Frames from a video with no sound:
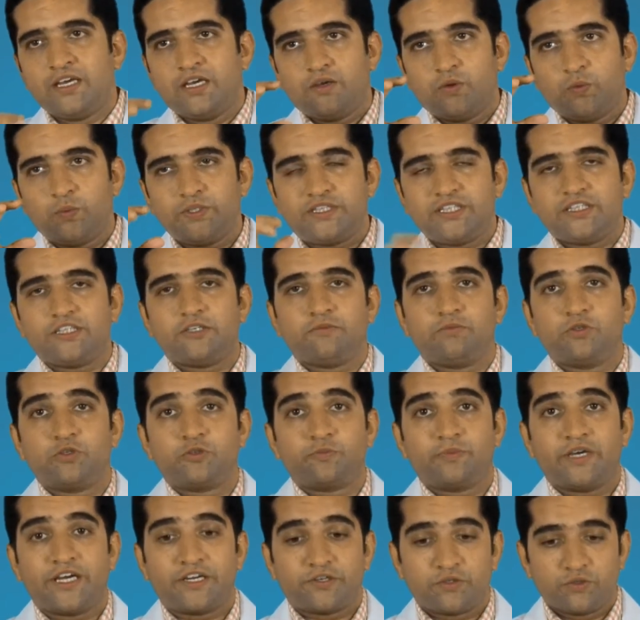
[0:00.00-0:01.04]
Within the bone
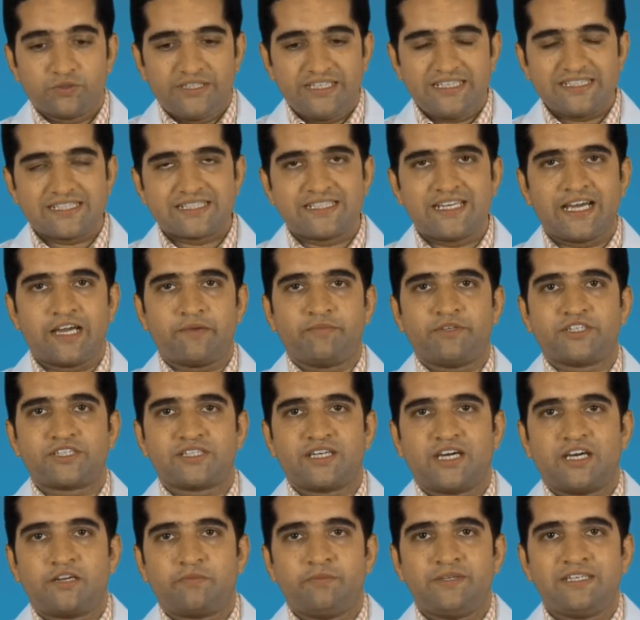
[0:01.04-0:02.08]
marrow, these damaged
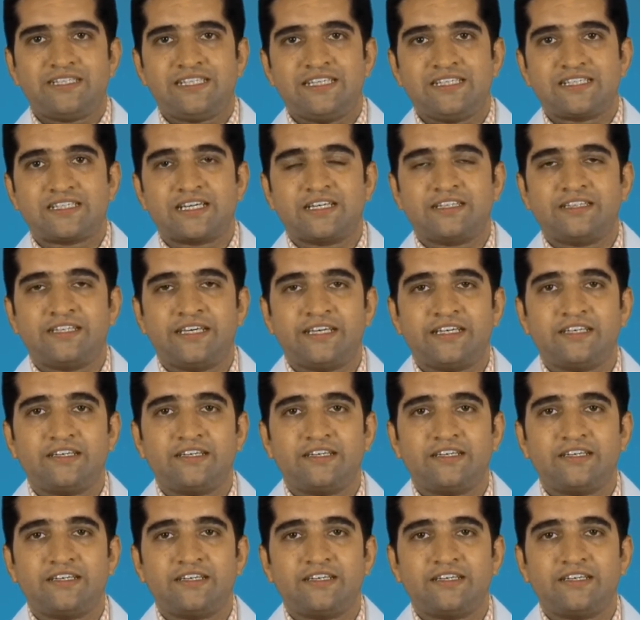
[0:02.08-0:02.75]
RBCs are